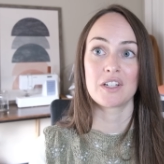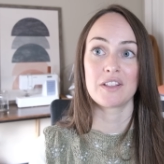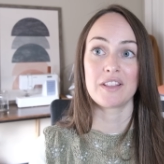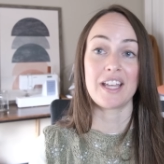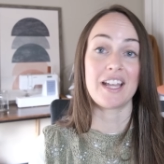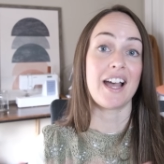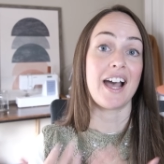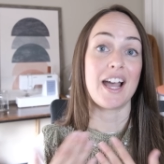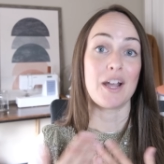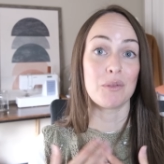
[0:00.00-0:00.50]

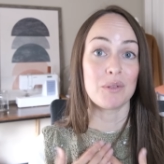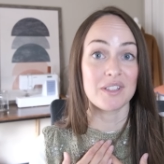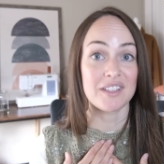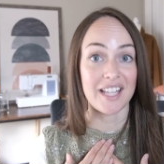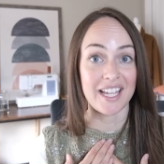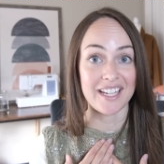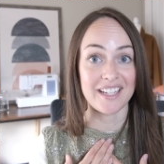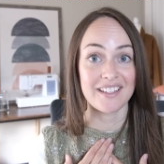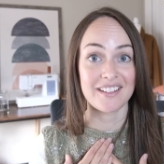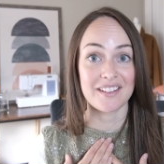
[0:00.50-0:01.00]
that I will
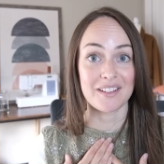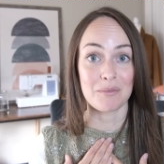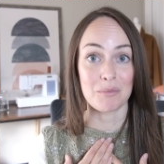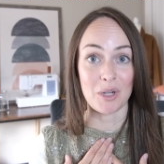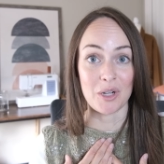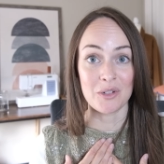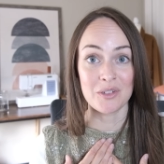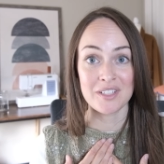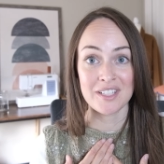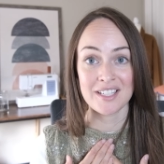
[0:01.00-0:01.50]
like the
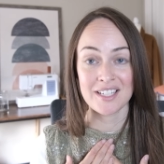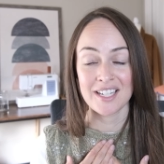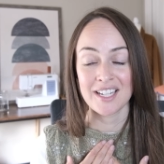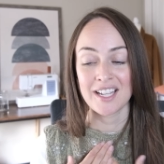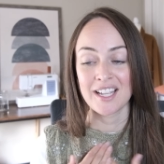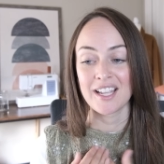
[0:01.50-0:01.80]
most,